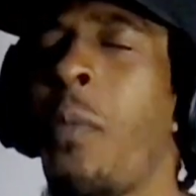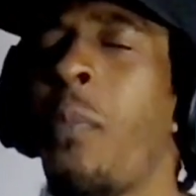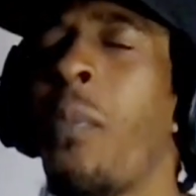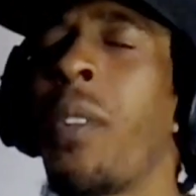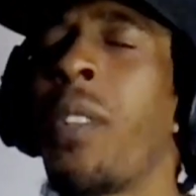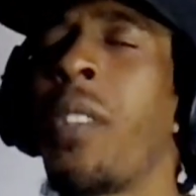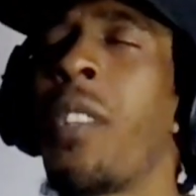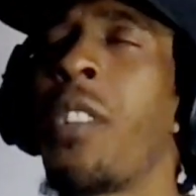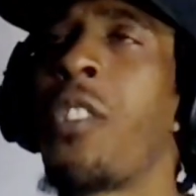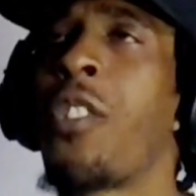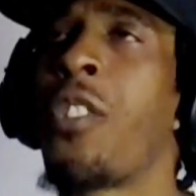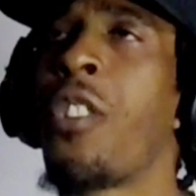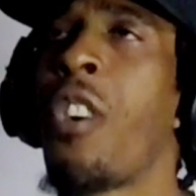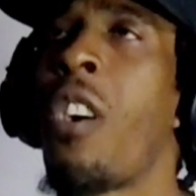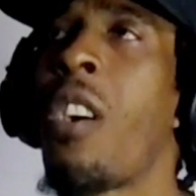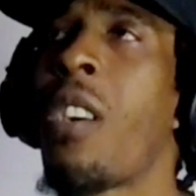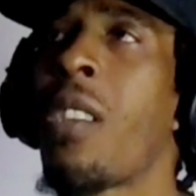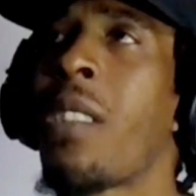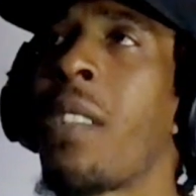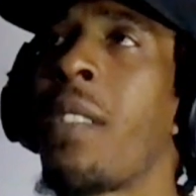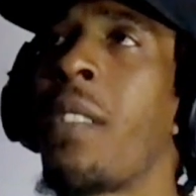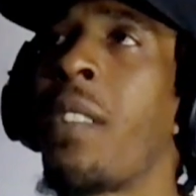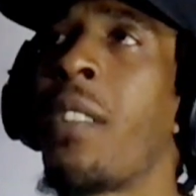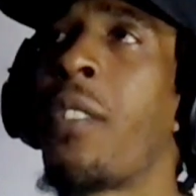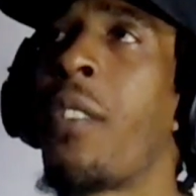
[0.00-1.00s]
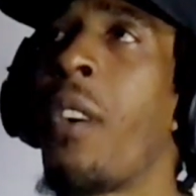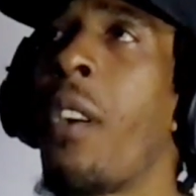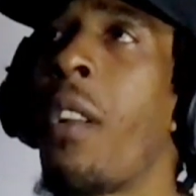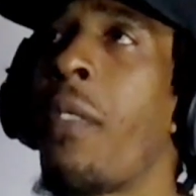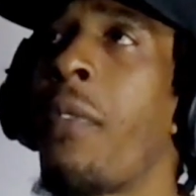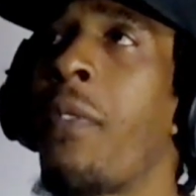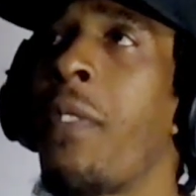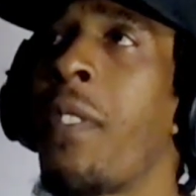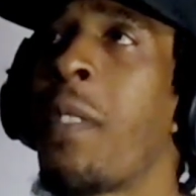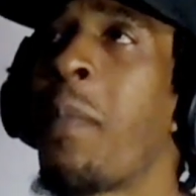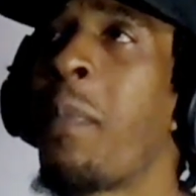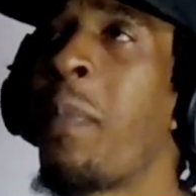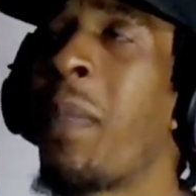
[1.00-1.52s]
swim with the sharks and the
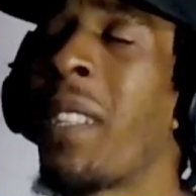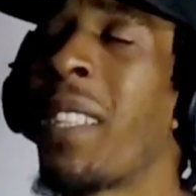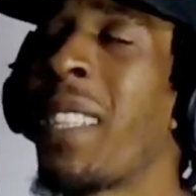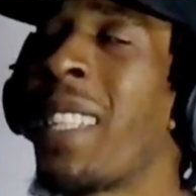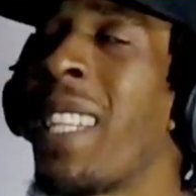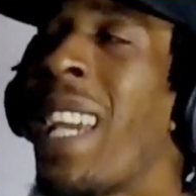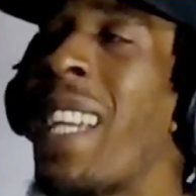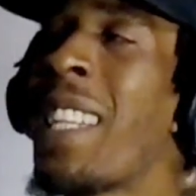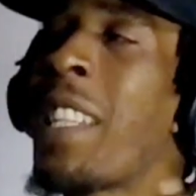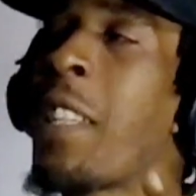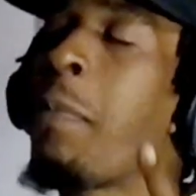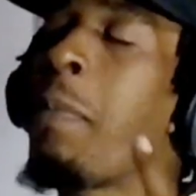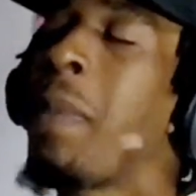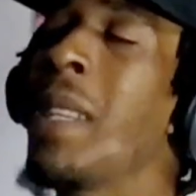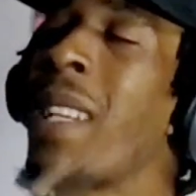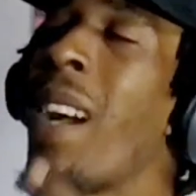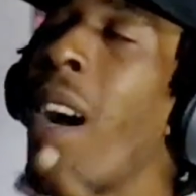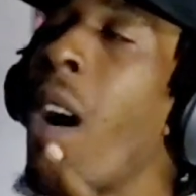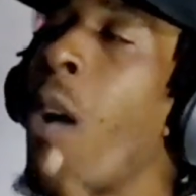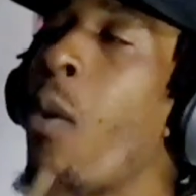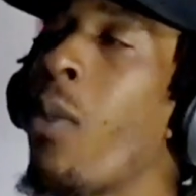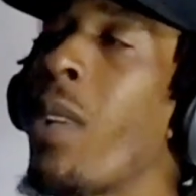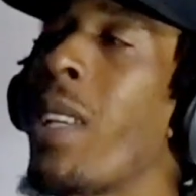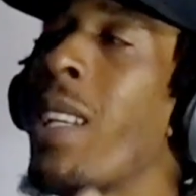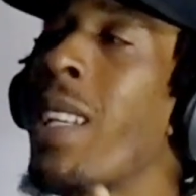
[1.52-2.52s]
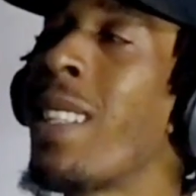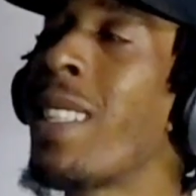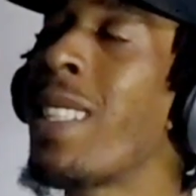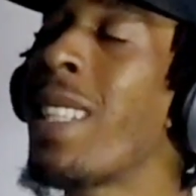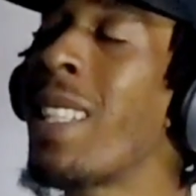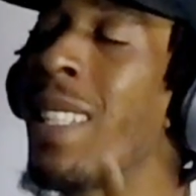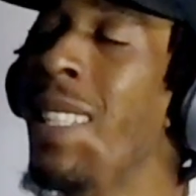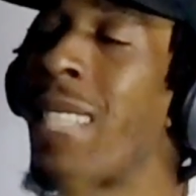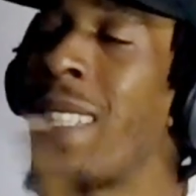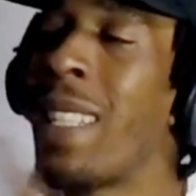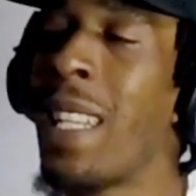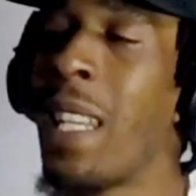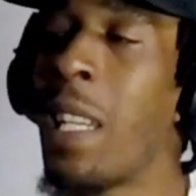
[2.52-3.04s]
dolphins, but catch me out in
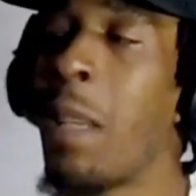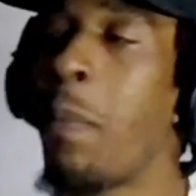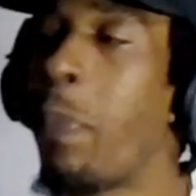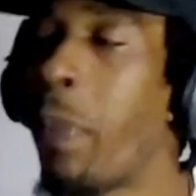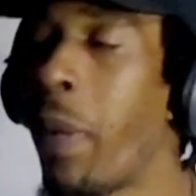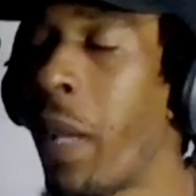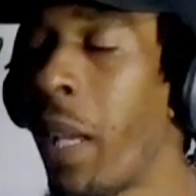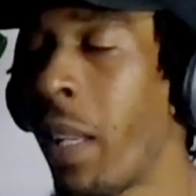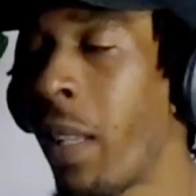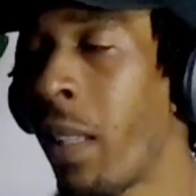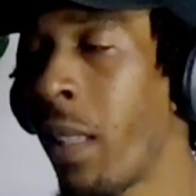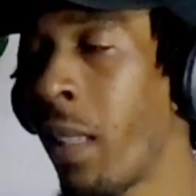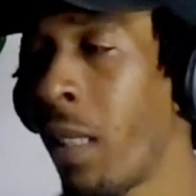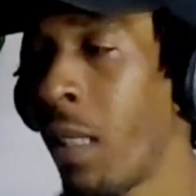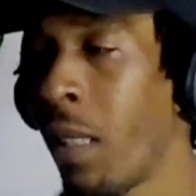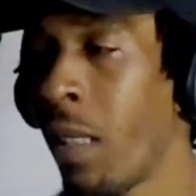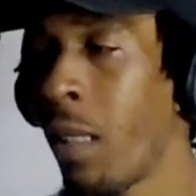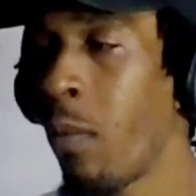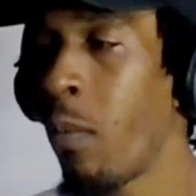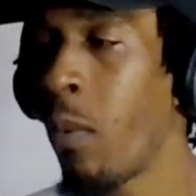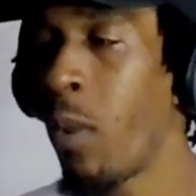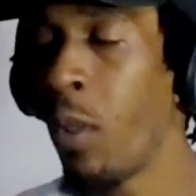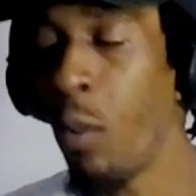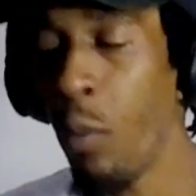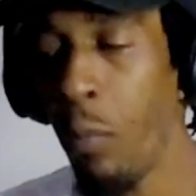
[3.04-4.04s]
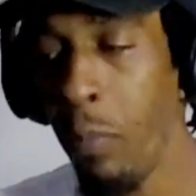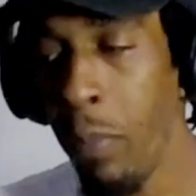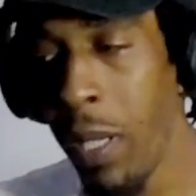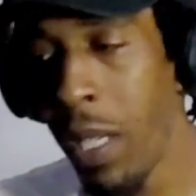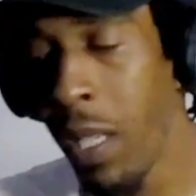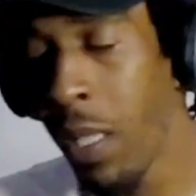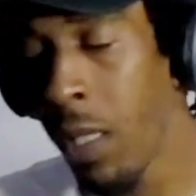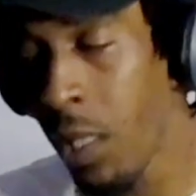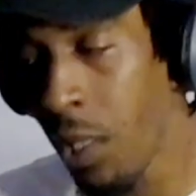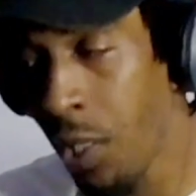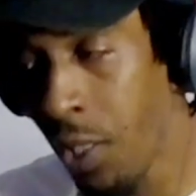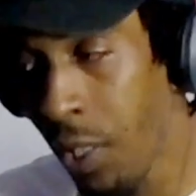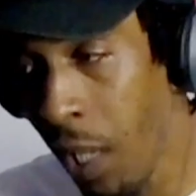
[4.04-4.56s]
the deep end. We don't
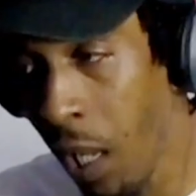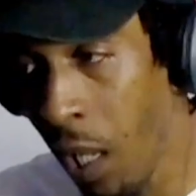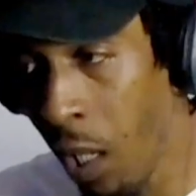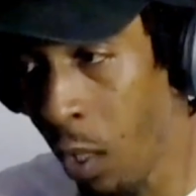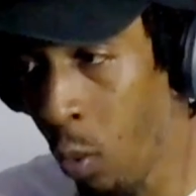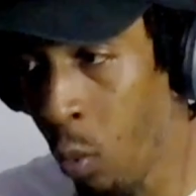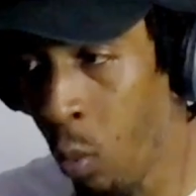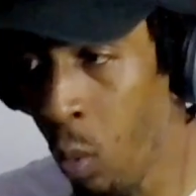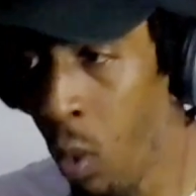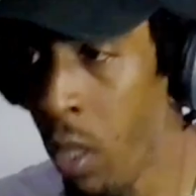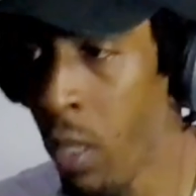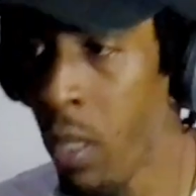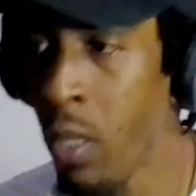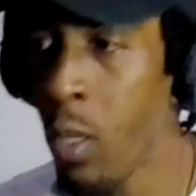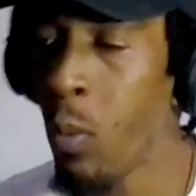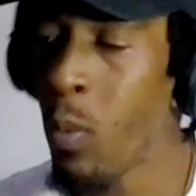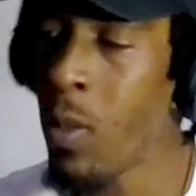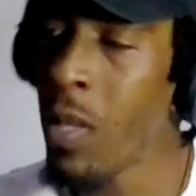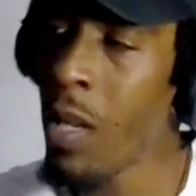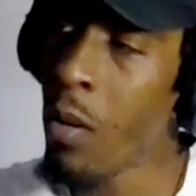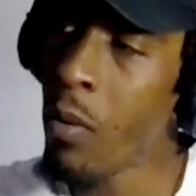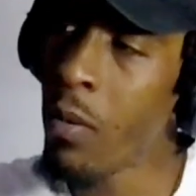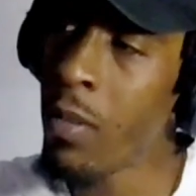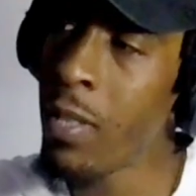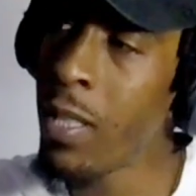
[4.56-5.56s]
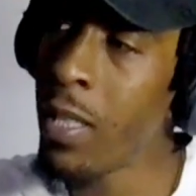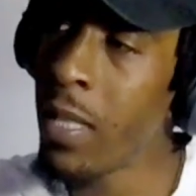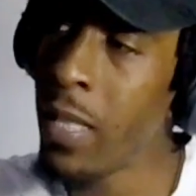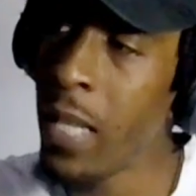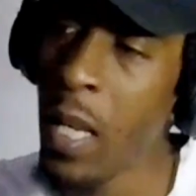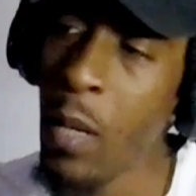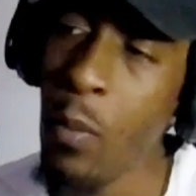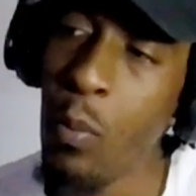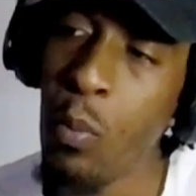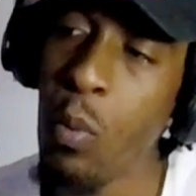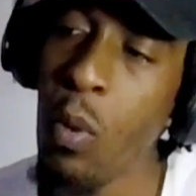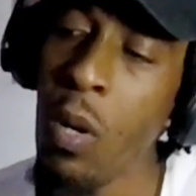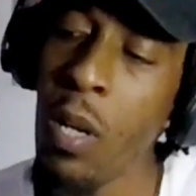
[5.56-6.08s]
be in the shallow waters, we out in the
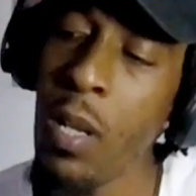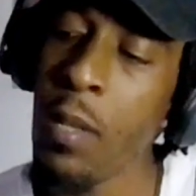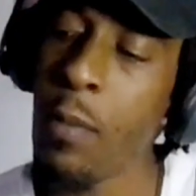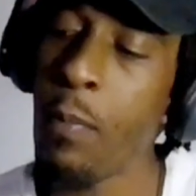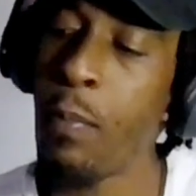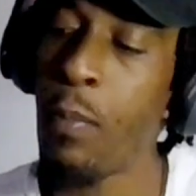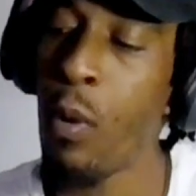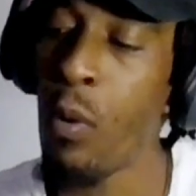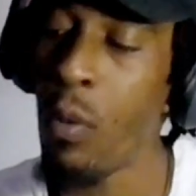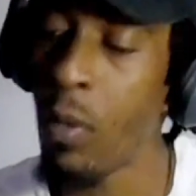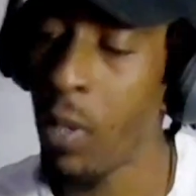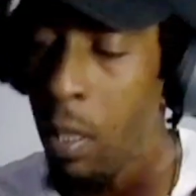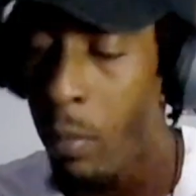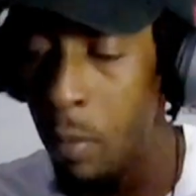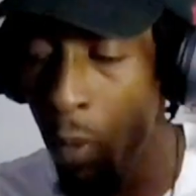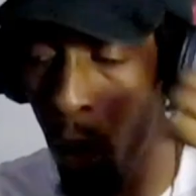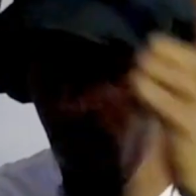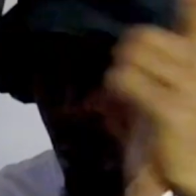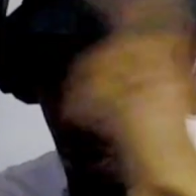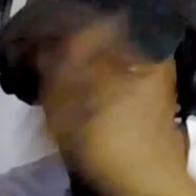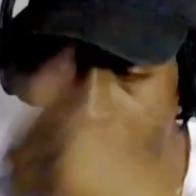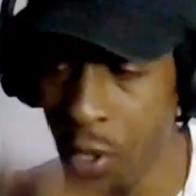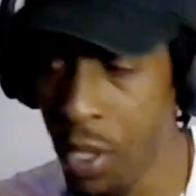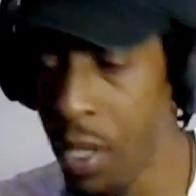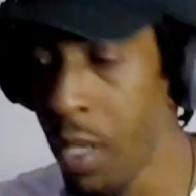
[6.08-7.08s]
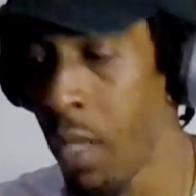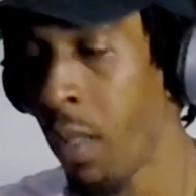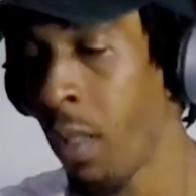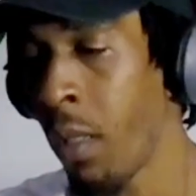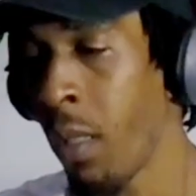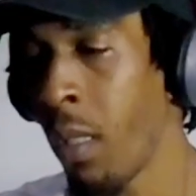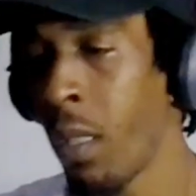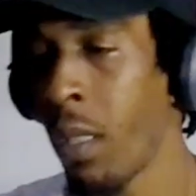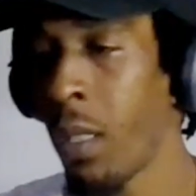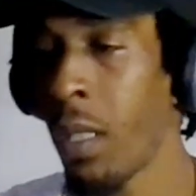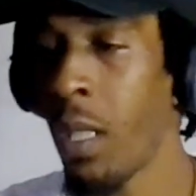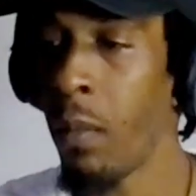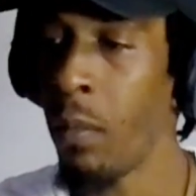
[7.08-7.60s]
deep waters, bro. Come on out here.
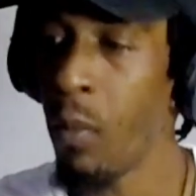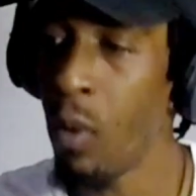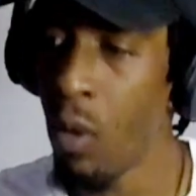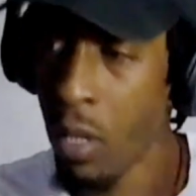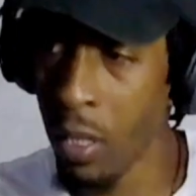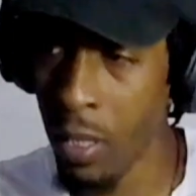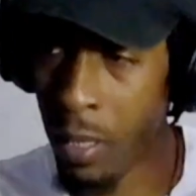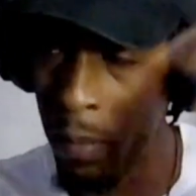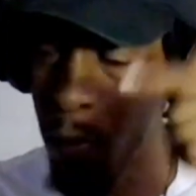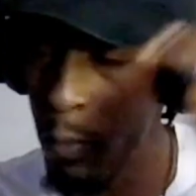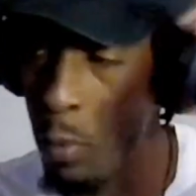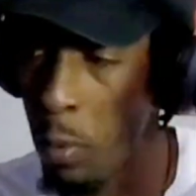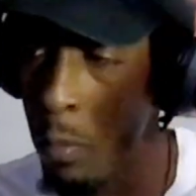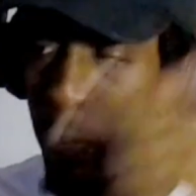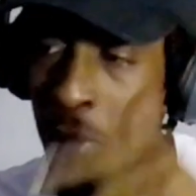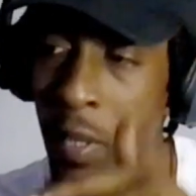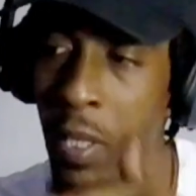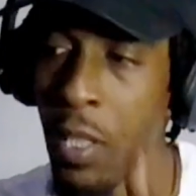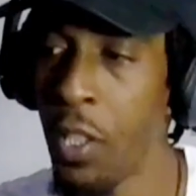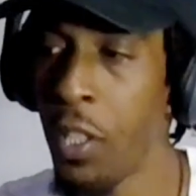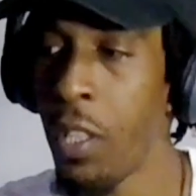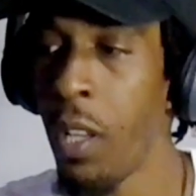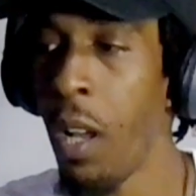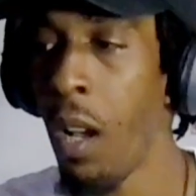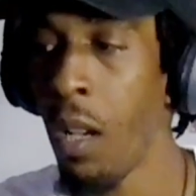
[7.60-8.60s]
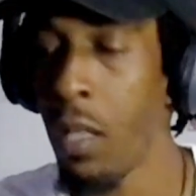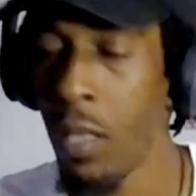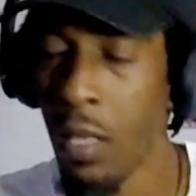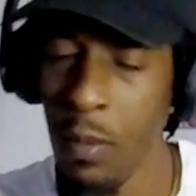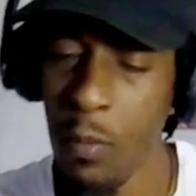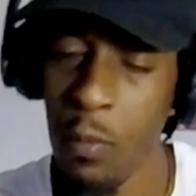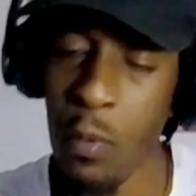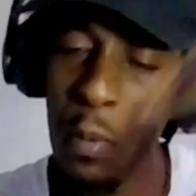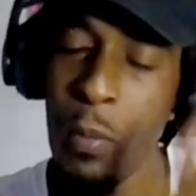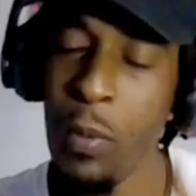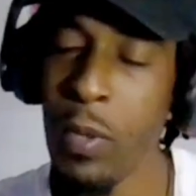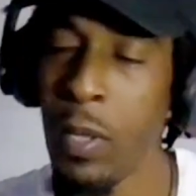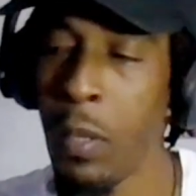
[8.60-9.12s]
Come on, come swim with the sharks.
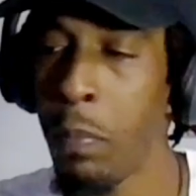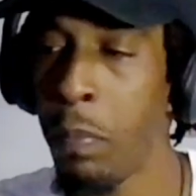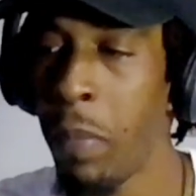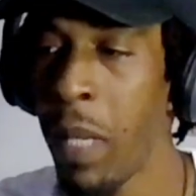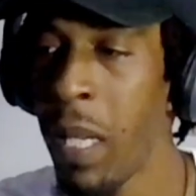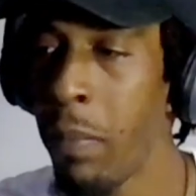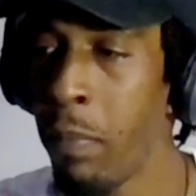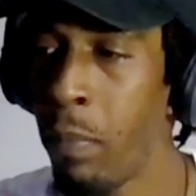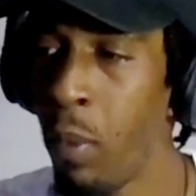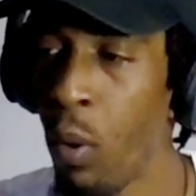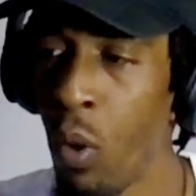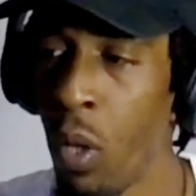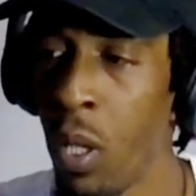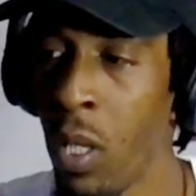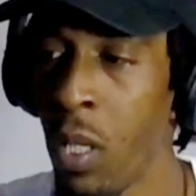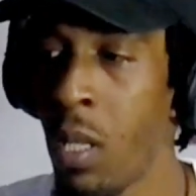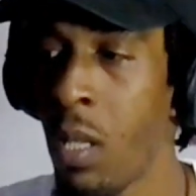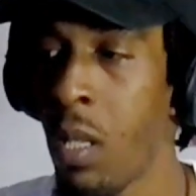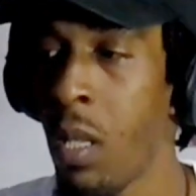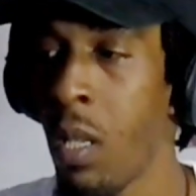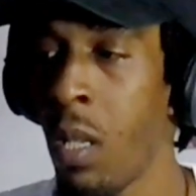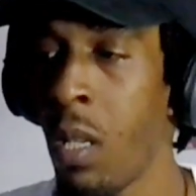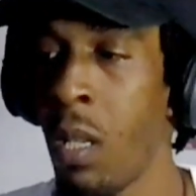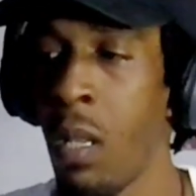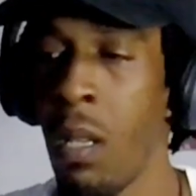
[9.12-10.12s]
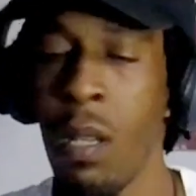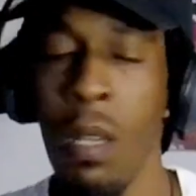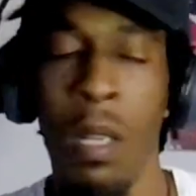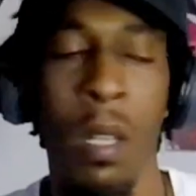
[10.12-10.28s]
Come swim with the big boys.